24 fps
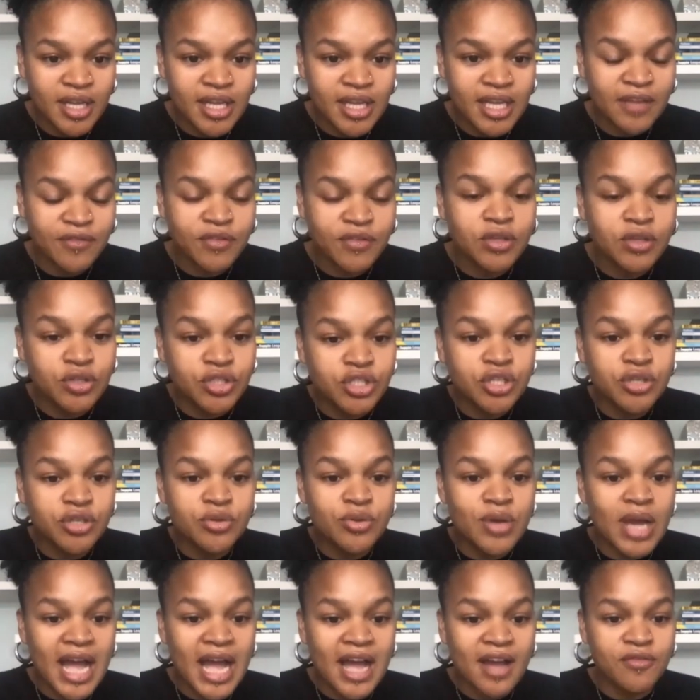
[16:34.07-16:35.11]
if you do
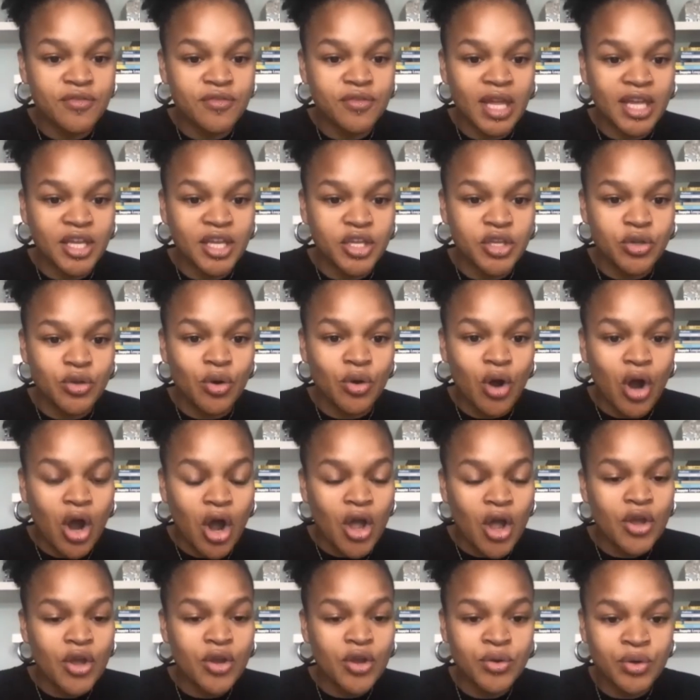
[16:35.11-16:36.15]
have like your
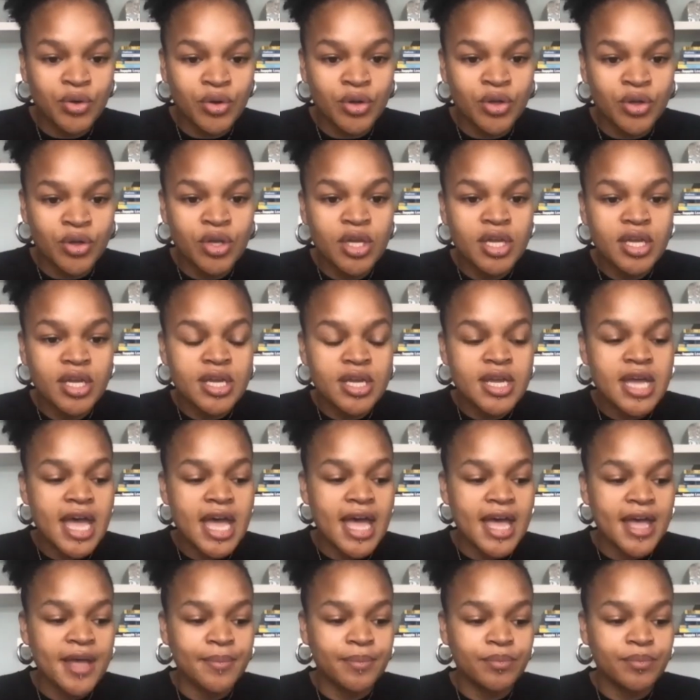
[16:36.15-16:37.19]
own
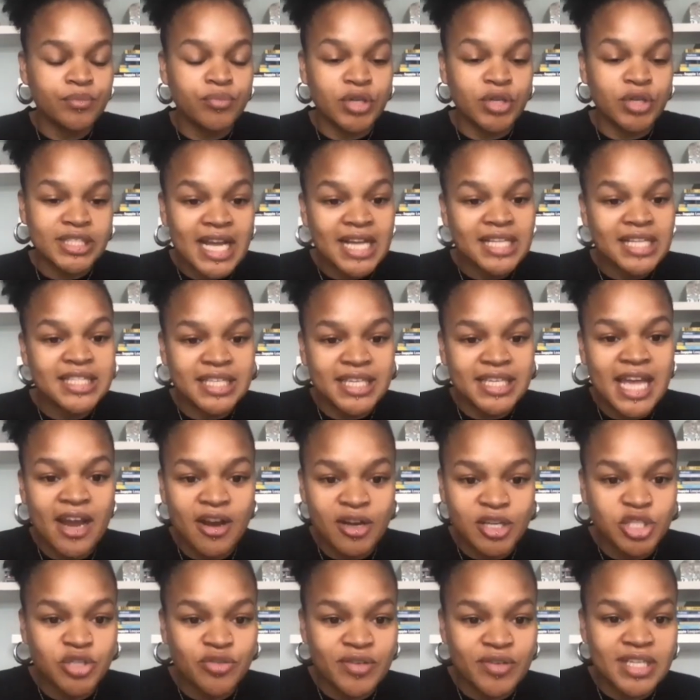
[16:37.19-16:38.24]
um, protected
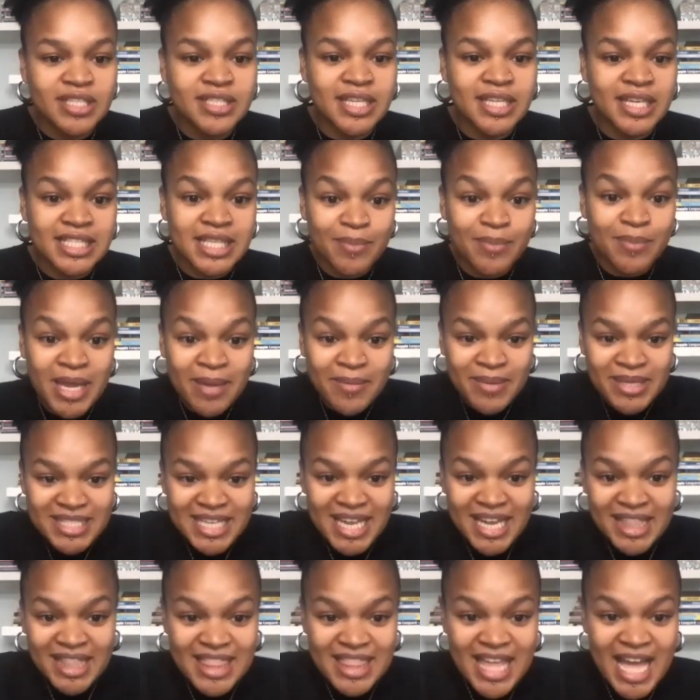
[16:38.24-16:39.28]
characteristics and maybe
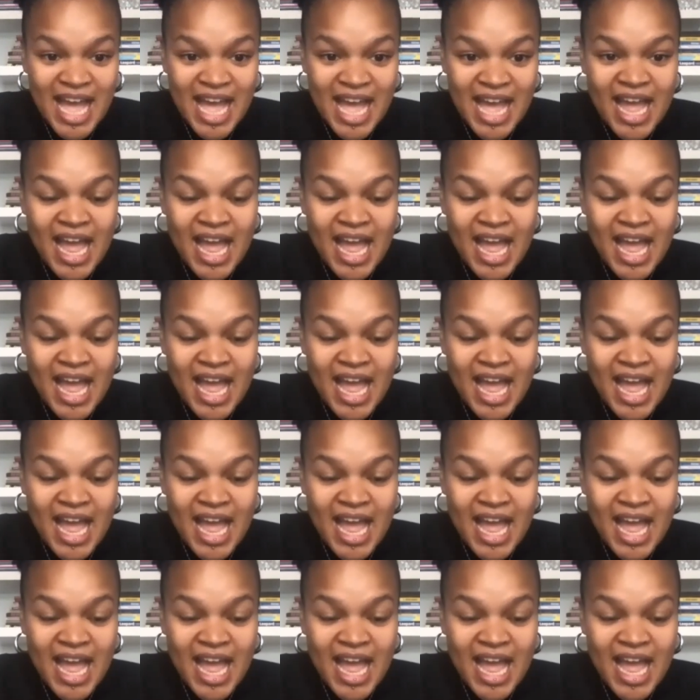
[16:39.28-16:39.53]
take that